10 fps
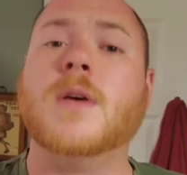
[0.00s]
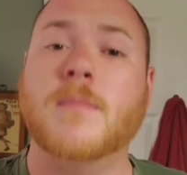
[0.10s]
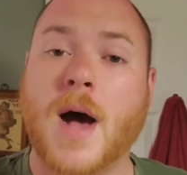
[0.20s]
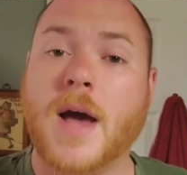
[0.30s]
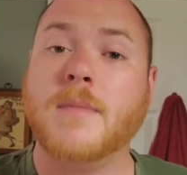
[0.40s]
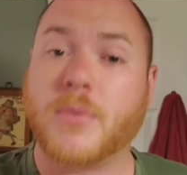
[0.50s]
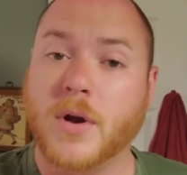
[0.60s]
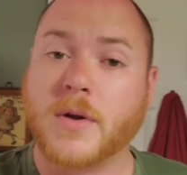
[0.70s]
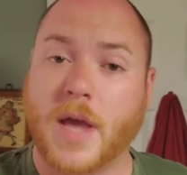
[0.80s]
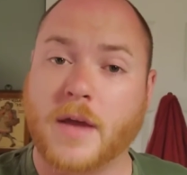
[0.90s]
to my
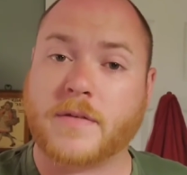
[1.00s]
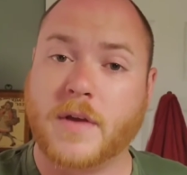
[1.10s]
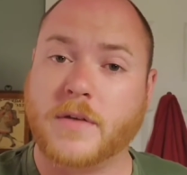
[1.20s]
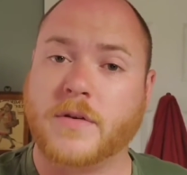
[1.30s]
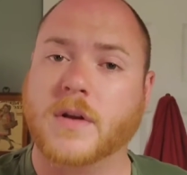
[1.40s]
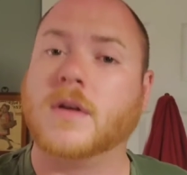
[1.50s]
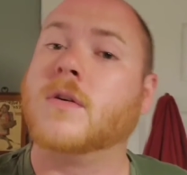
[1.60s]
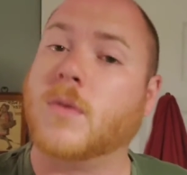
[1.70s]
Broke Ass Kitchen